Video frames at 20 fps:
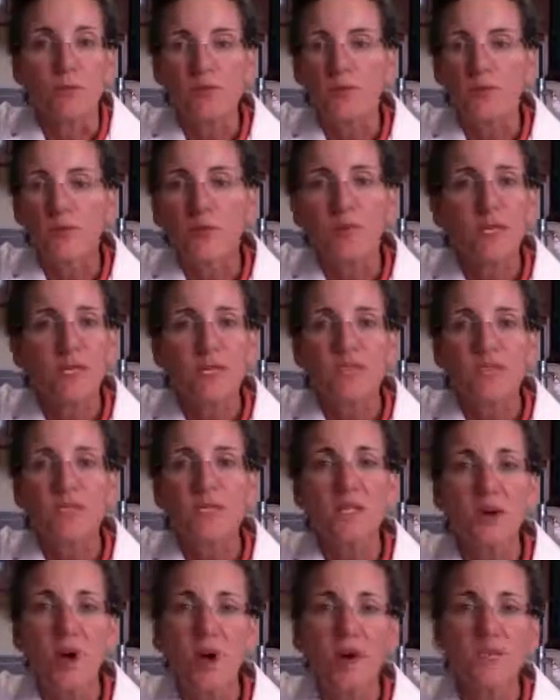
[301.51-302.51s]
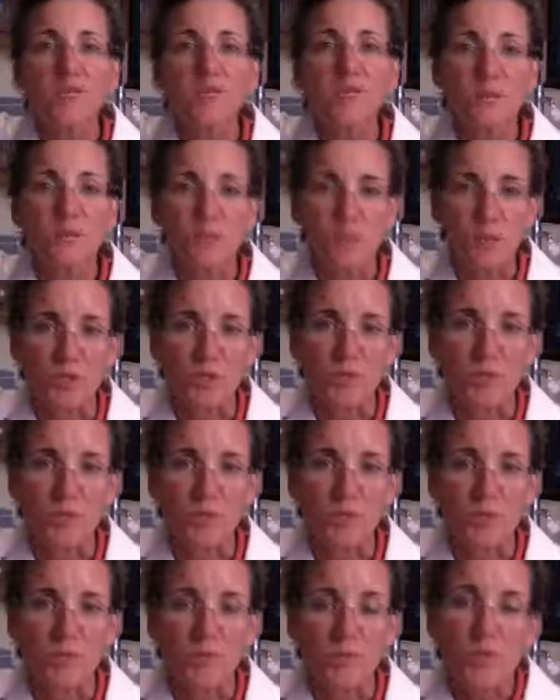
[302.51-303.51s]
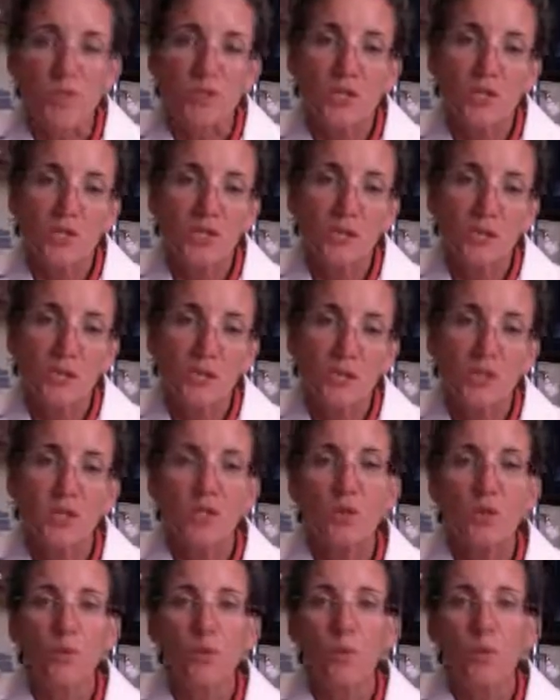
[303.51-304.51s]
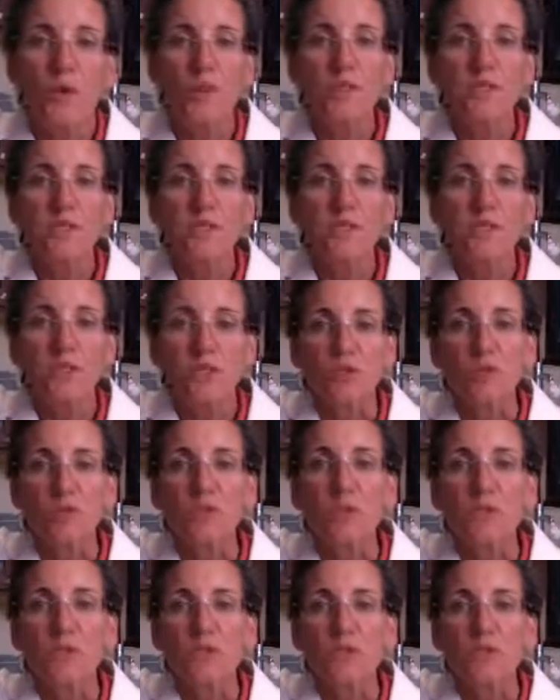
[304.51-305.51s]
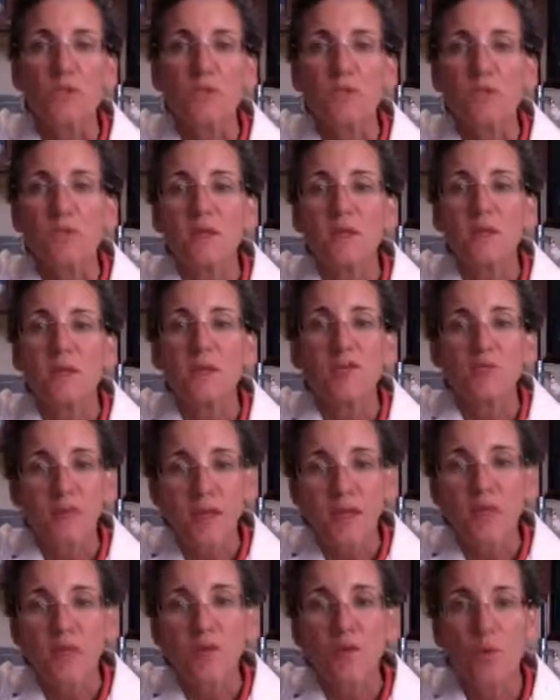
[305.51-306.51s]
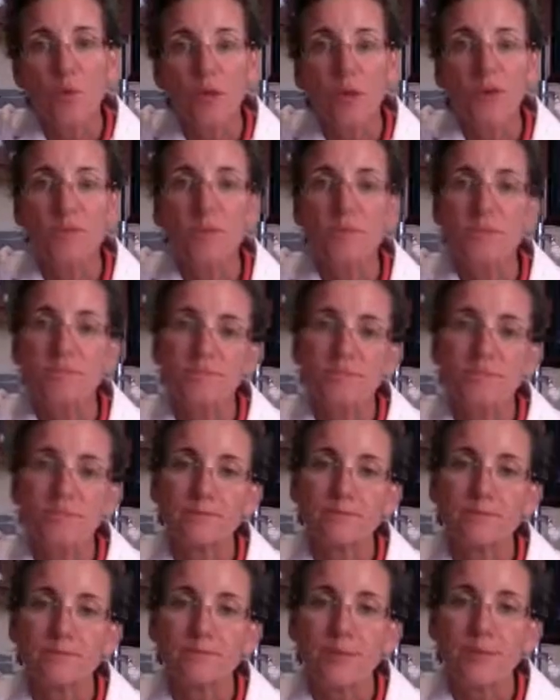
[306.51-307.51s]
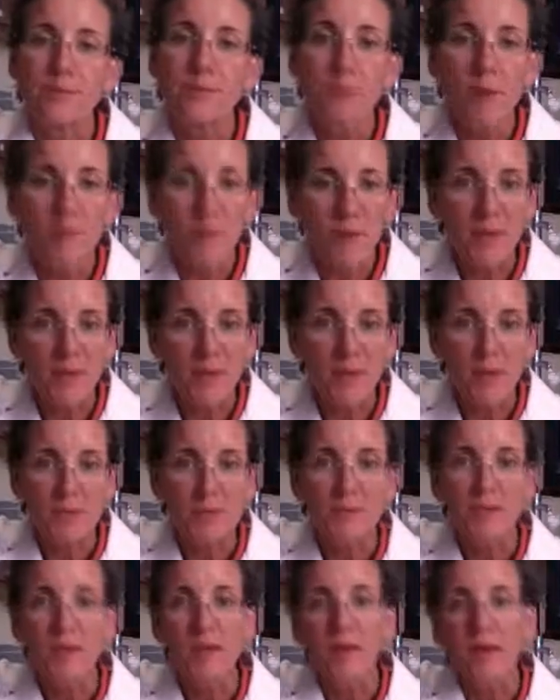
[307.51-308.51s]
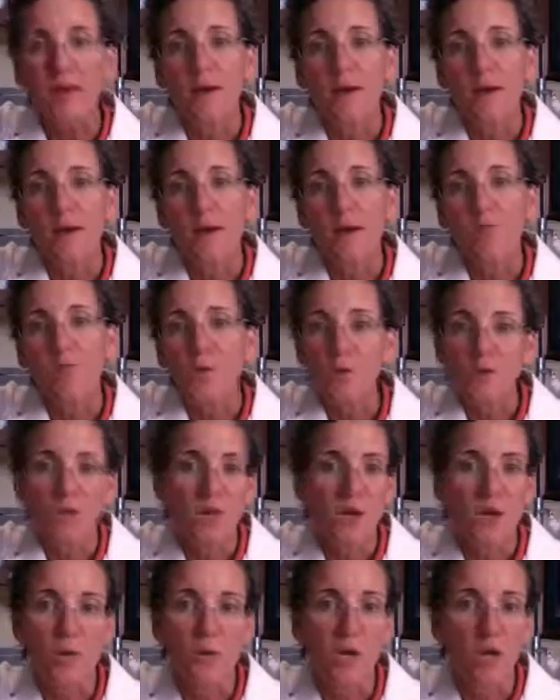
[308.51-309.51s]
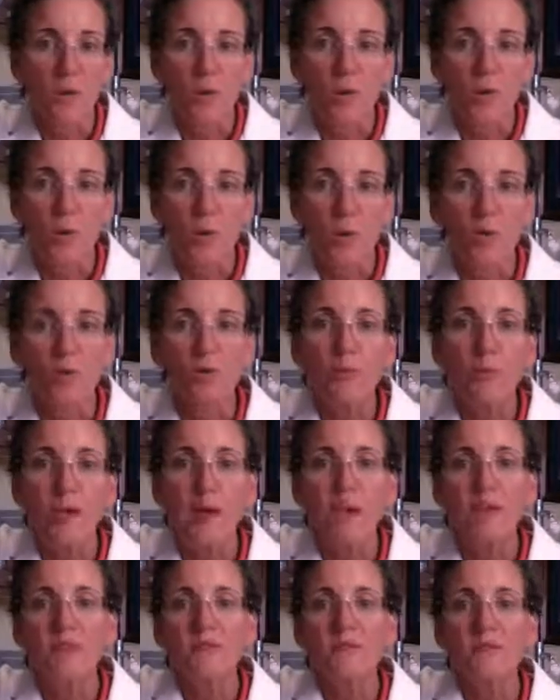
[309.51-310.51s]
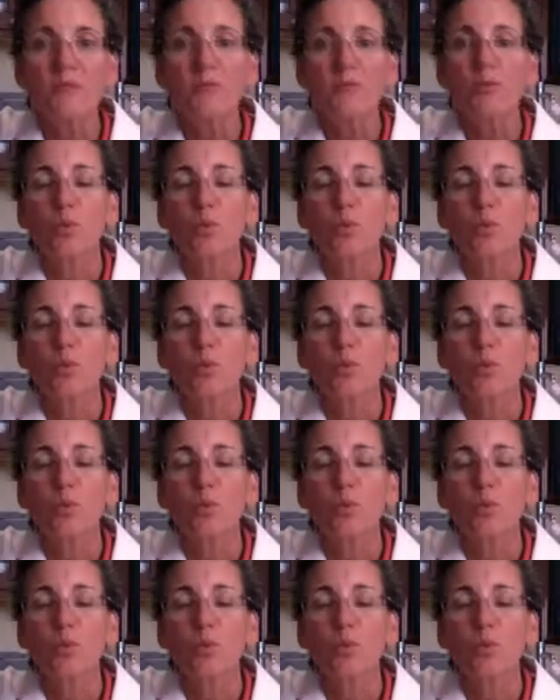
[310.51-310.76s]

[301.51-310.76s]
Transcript: Very easy office procedure. So typically what I like to do is evaluate my patient. We'll talk about hormonal balance.